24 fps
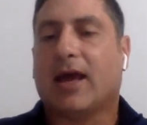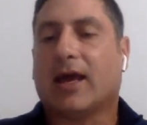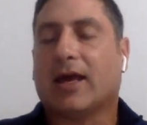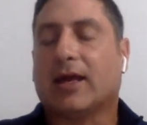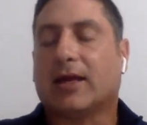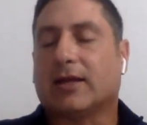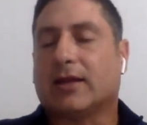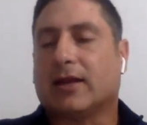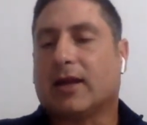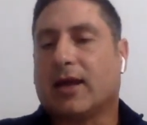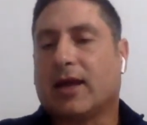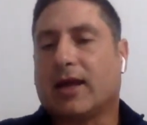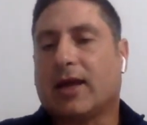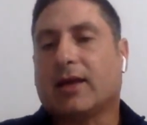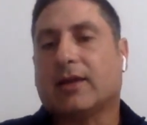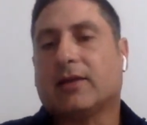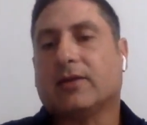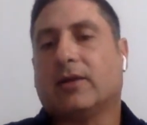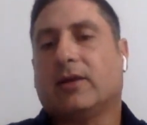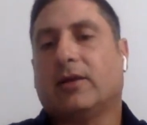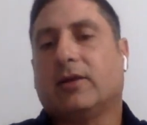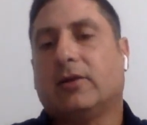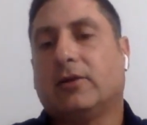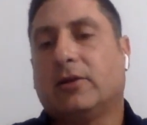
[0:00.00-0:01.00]
and
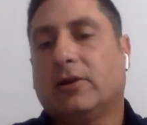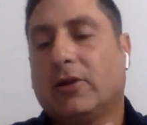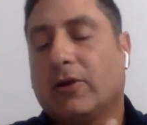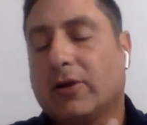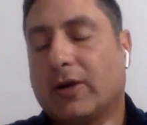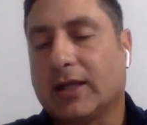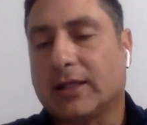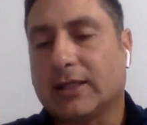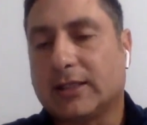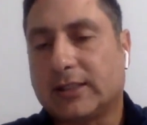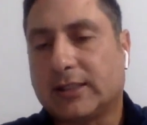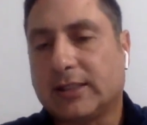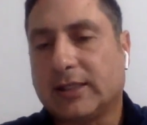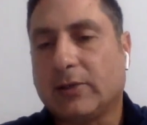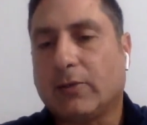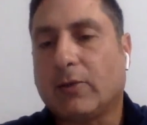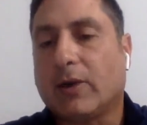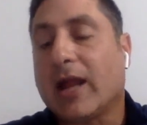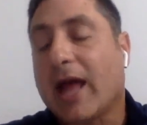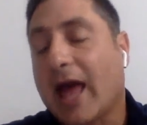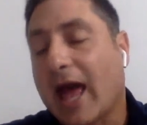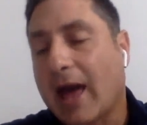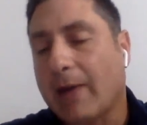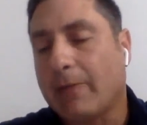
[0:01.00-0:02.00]
look and see
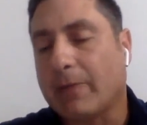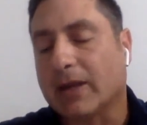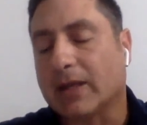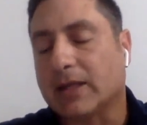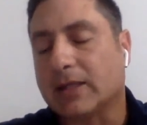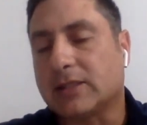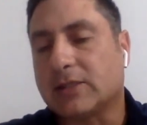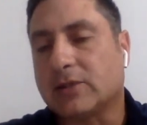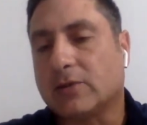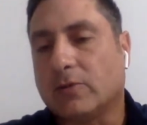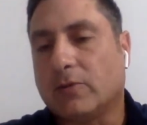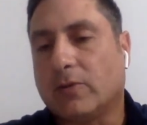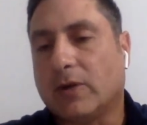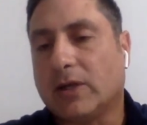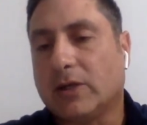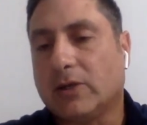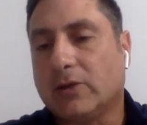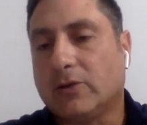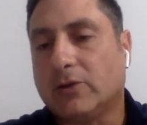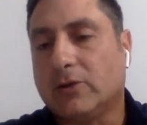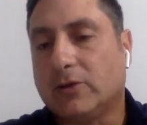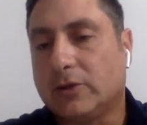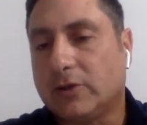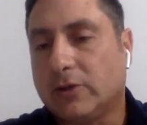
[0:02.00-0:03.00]
what happens when
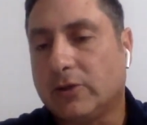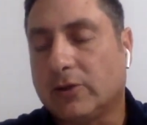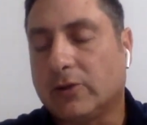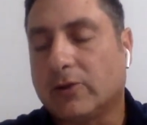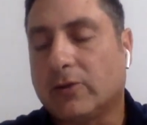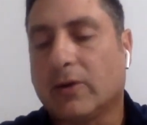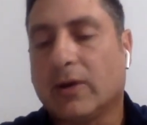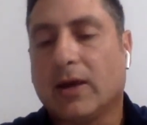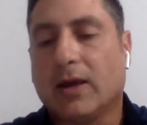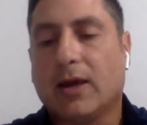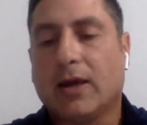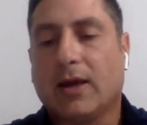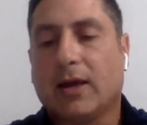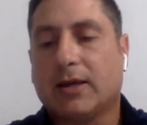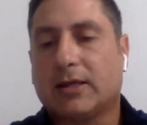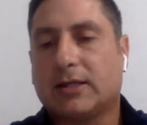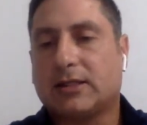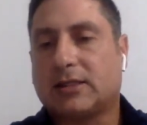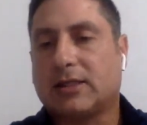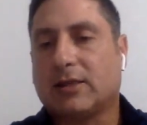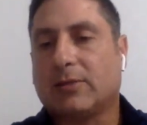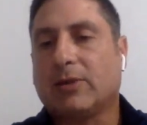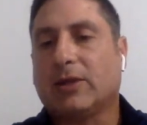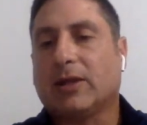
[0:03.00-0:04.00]
you do
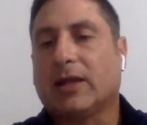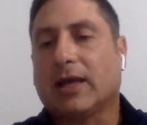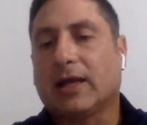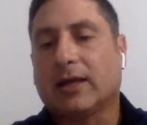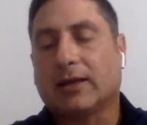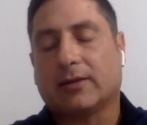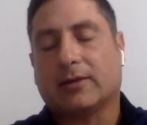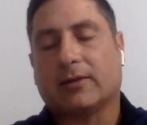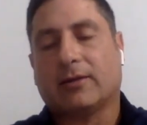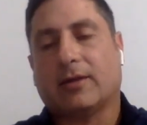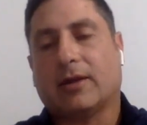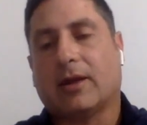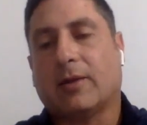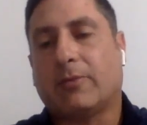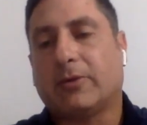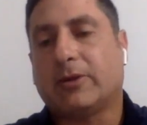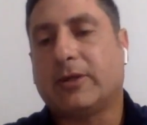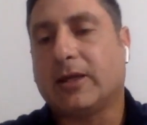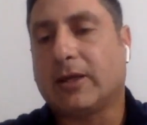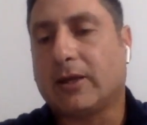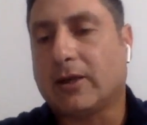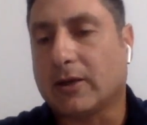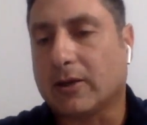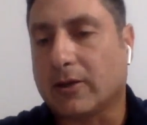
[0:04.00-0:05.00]
stimulate a
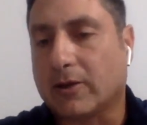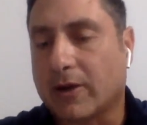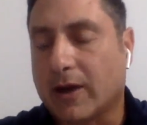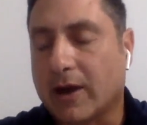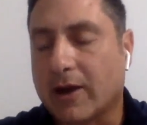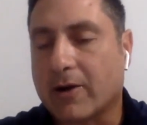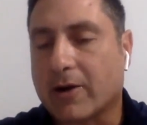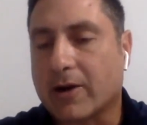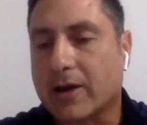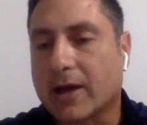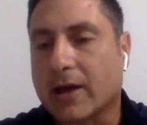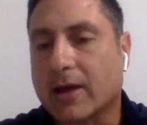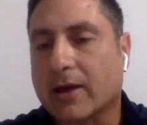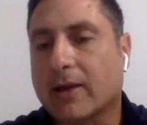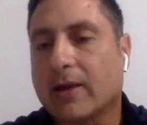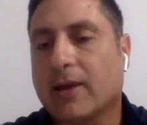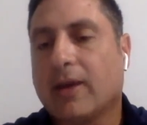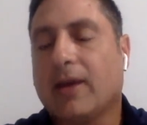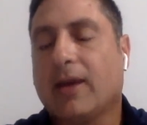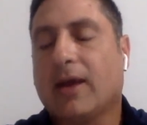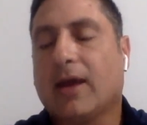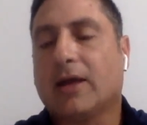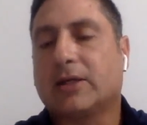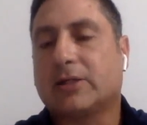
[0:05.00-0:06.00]
particular area
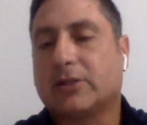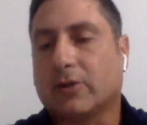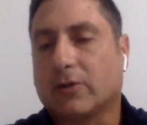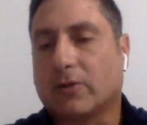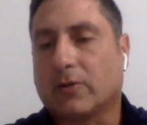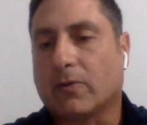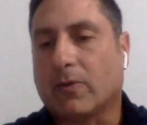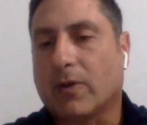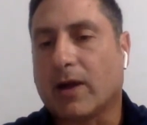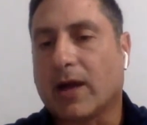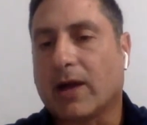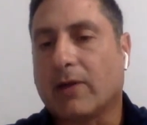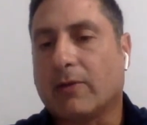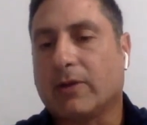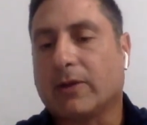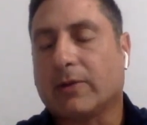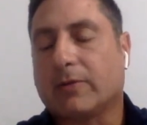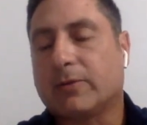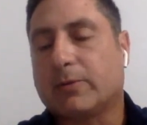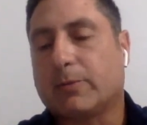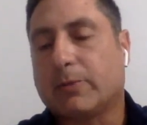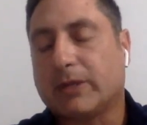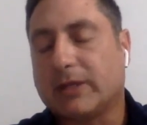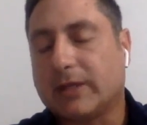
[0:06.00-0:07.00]
a certain way with
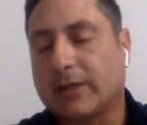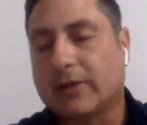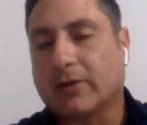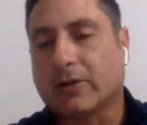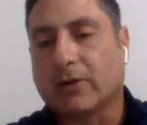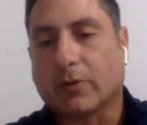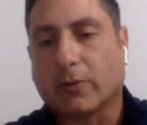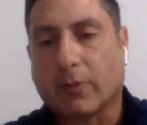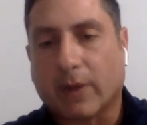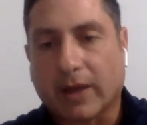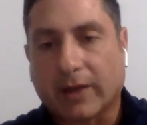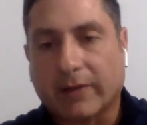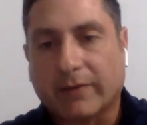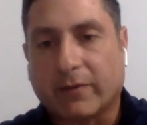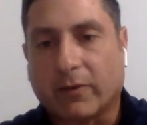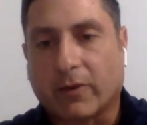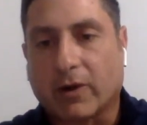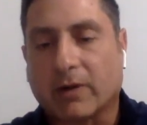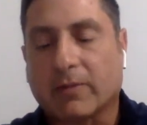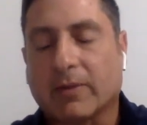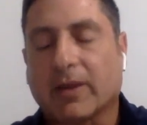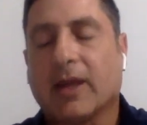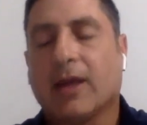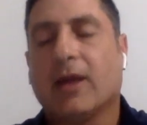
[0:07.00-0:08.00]
a particular
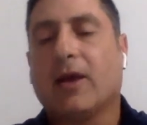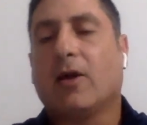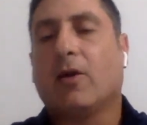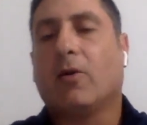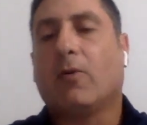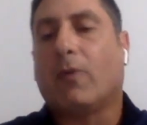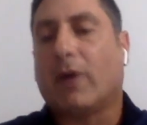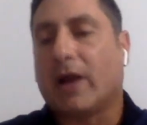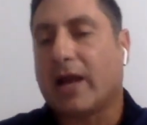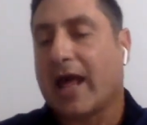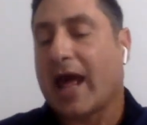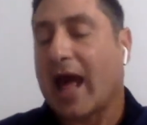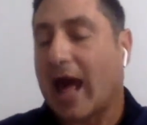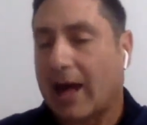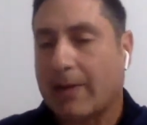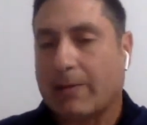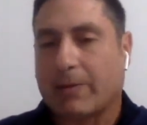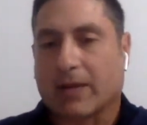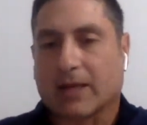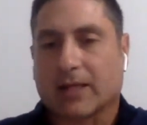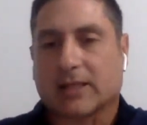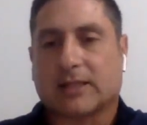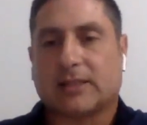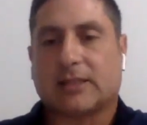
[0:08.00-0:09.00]
waveform. What
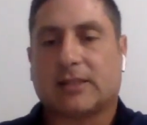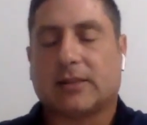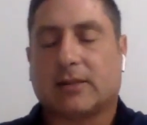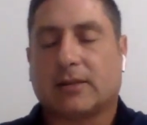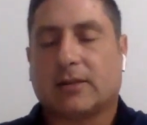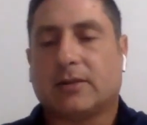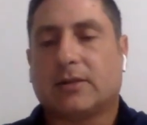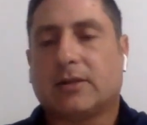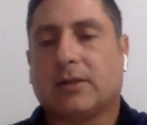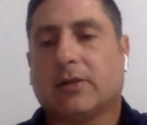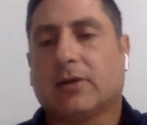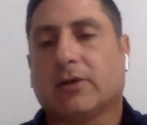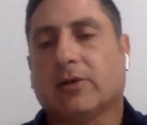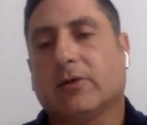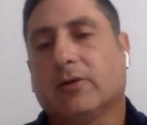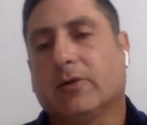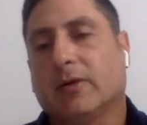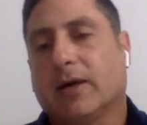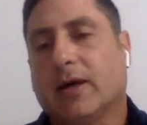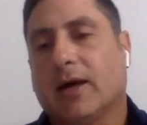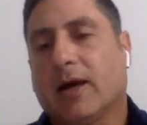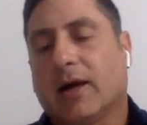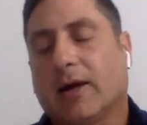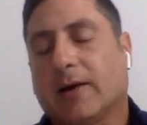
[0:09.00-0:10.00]
happens
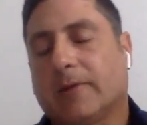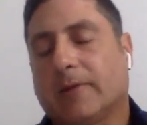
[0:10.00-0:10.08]
to